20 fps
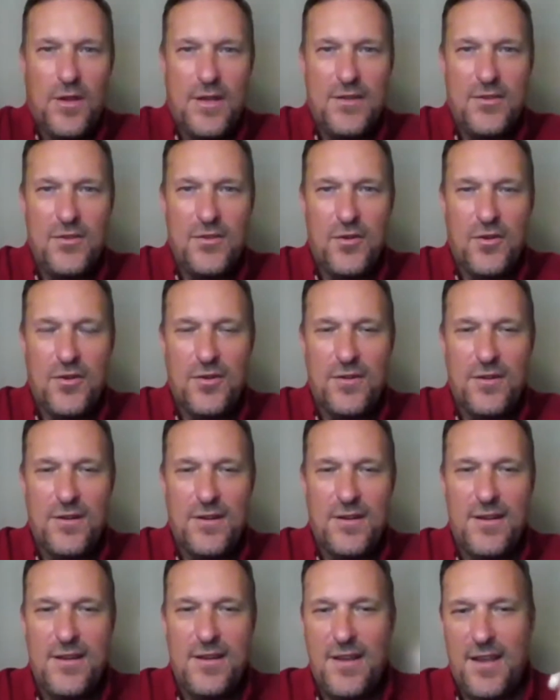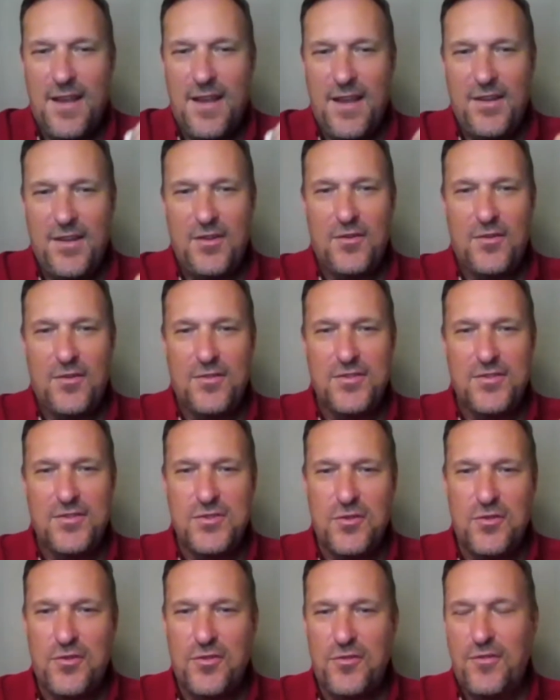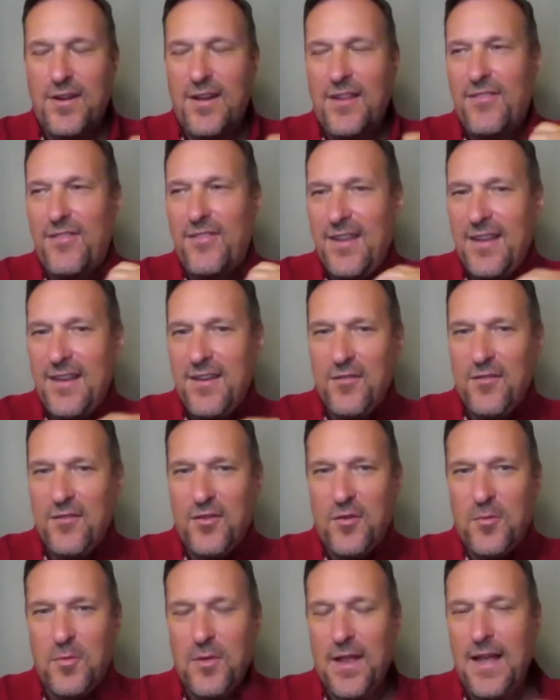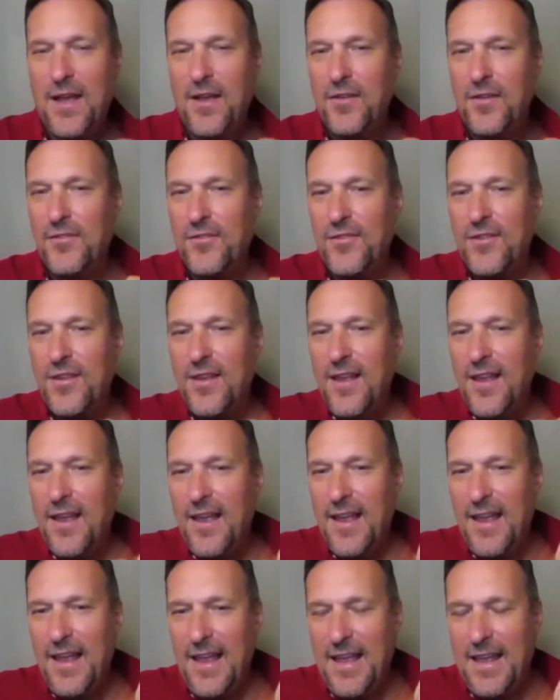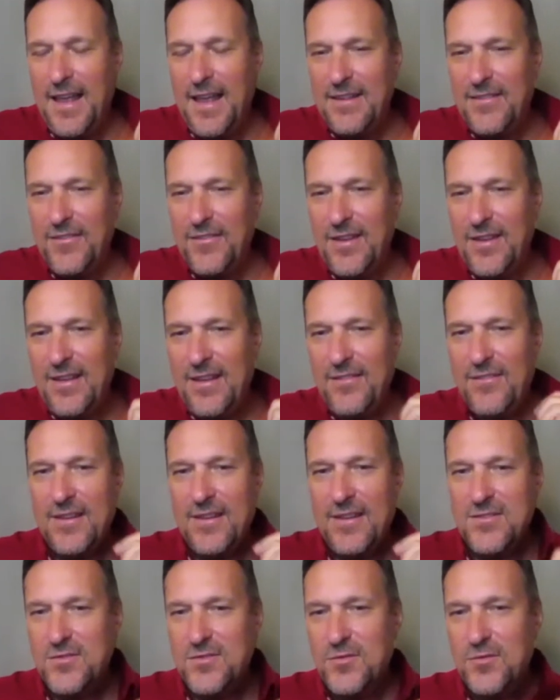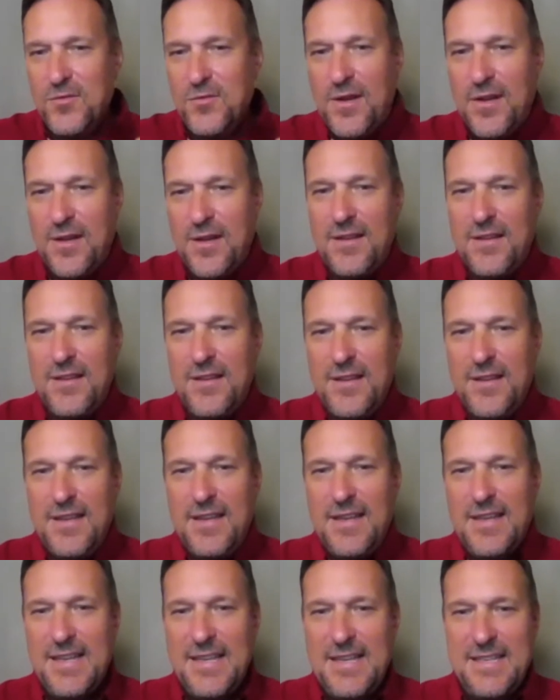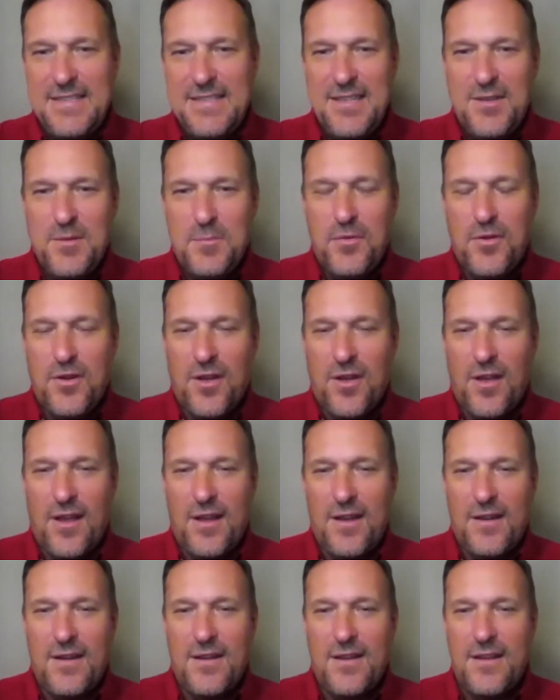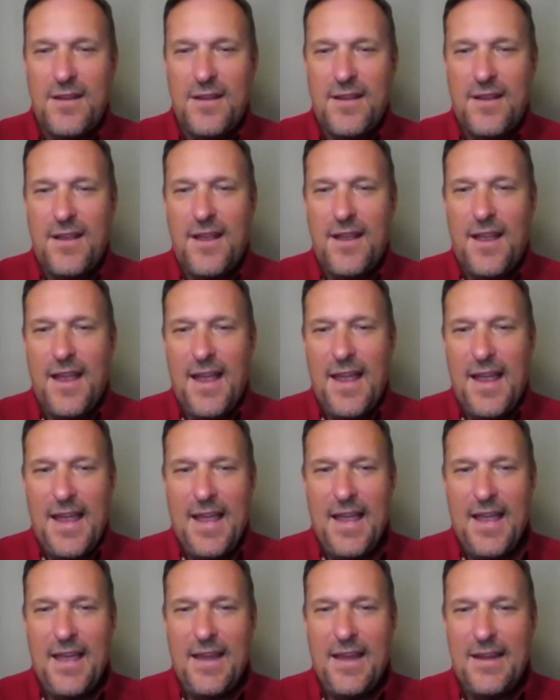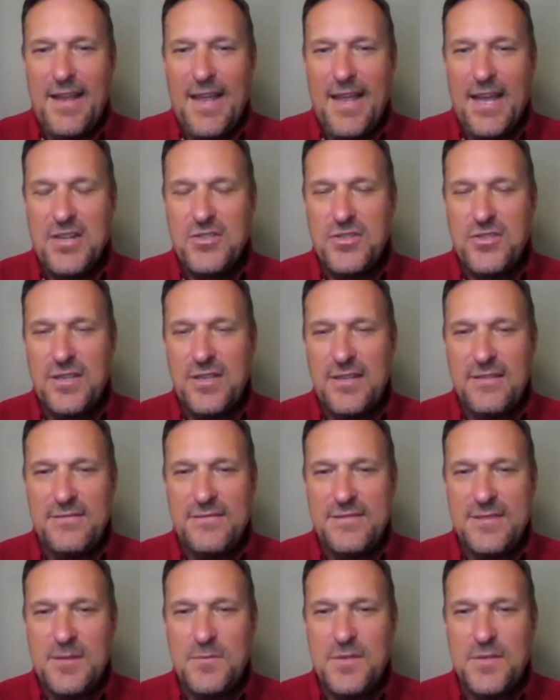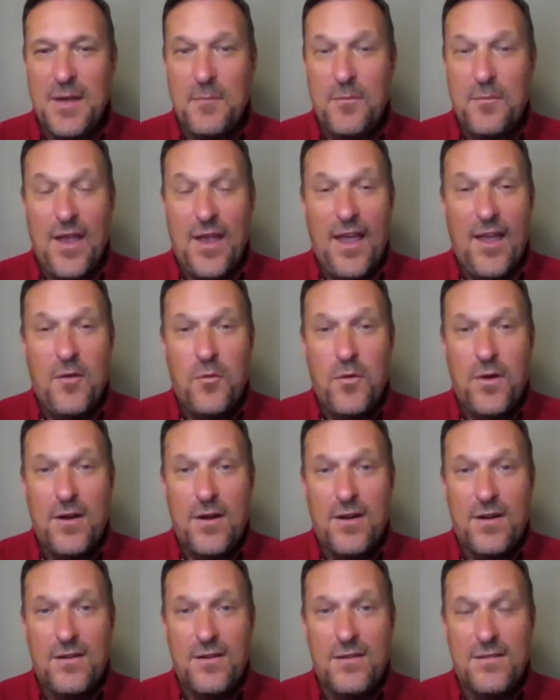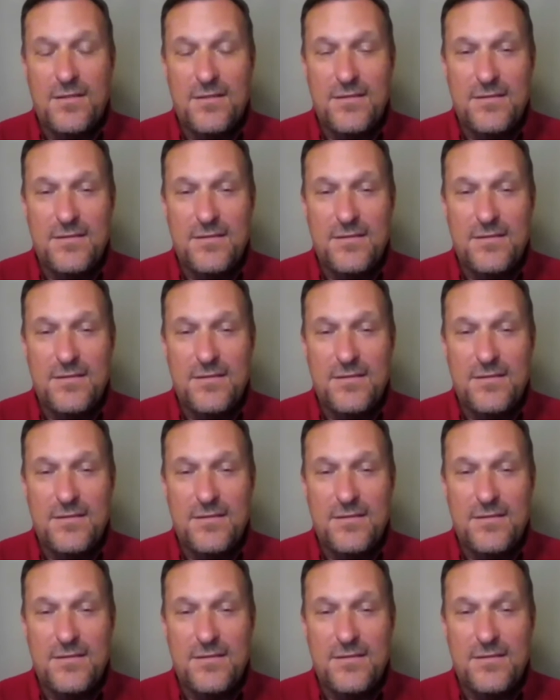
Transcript: in your shirt or anything or your blouse, and it's easy to put on. And actually, sometimes I wear